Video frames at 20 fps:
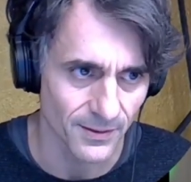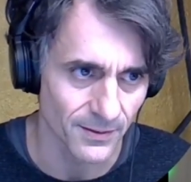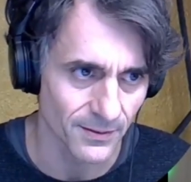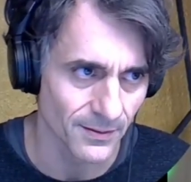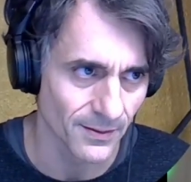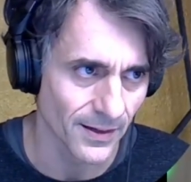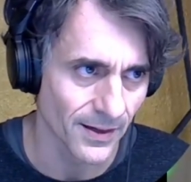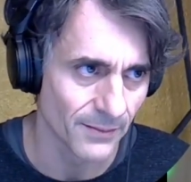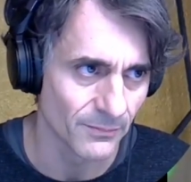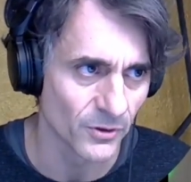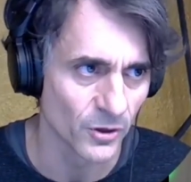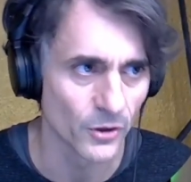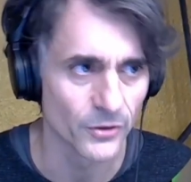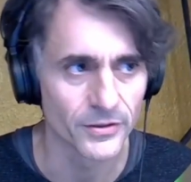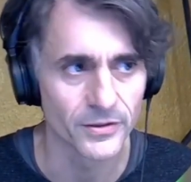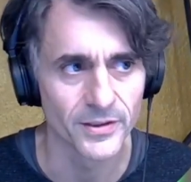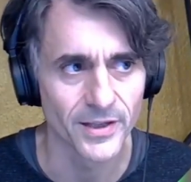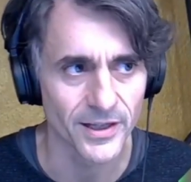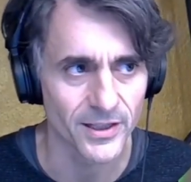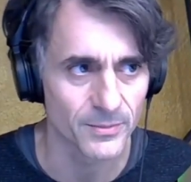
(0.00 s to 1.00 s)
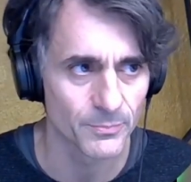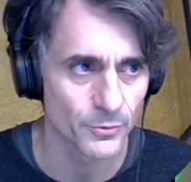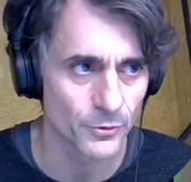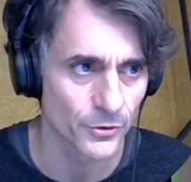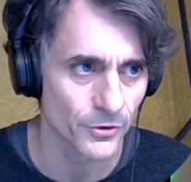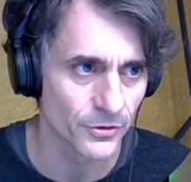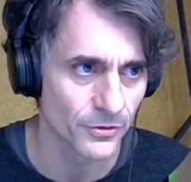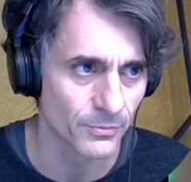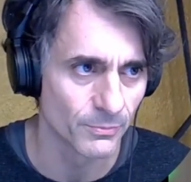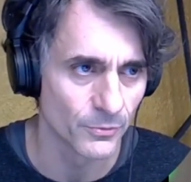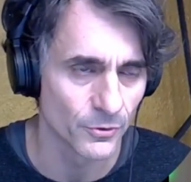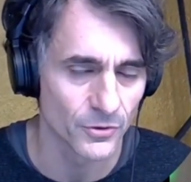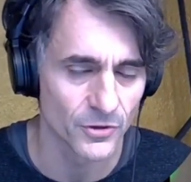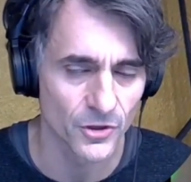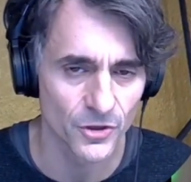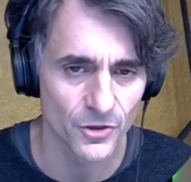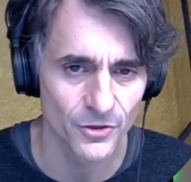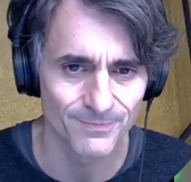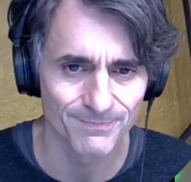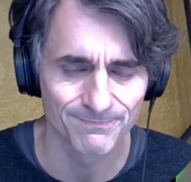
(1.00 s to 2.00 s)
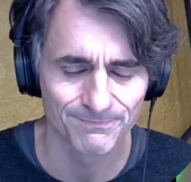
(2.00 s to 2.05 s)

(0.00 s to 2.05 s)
I'm not an expert musician,